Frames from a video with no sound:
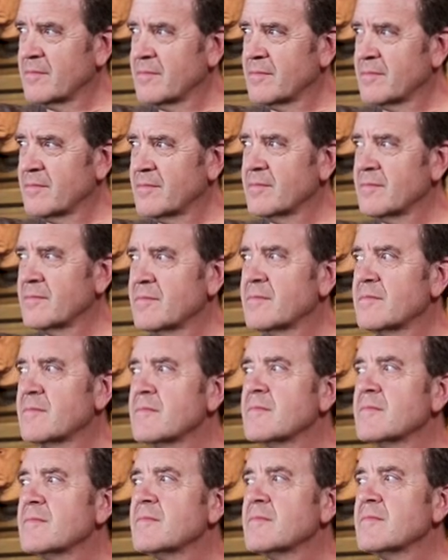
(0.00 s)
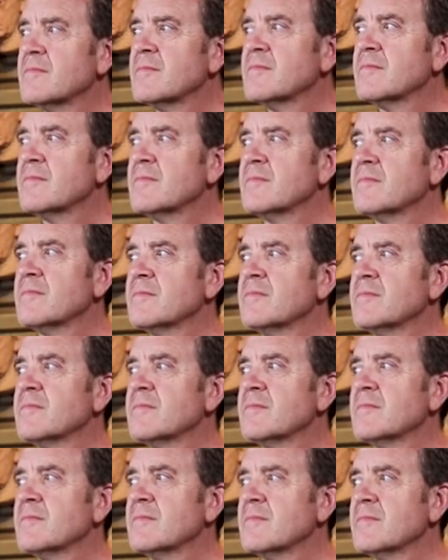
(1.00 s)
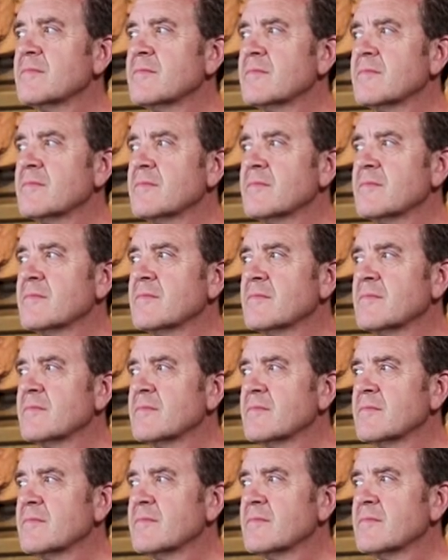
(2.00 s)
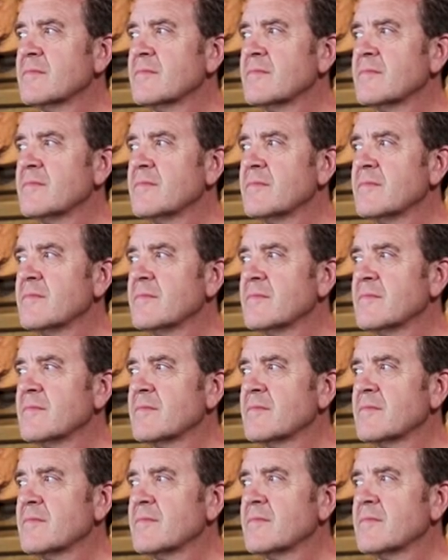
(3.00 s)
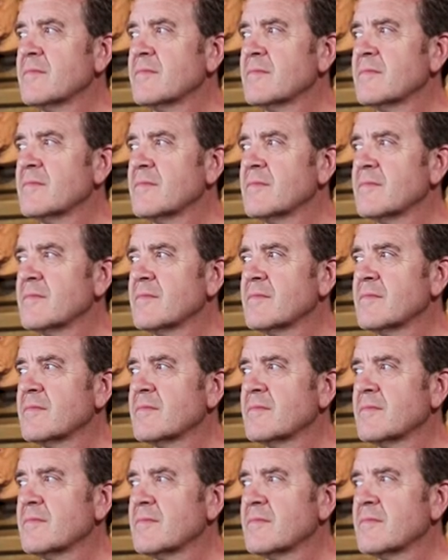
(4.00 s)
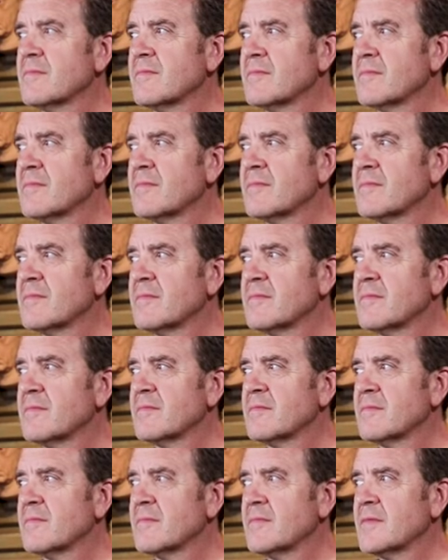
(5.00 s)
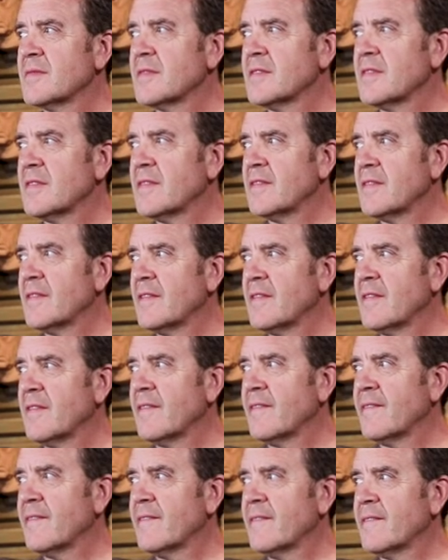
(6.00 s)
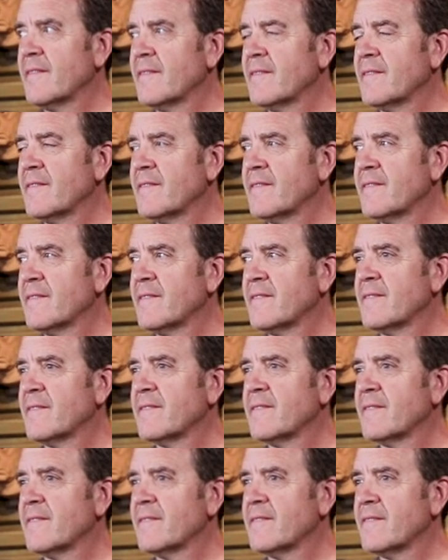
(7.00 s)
[no speech]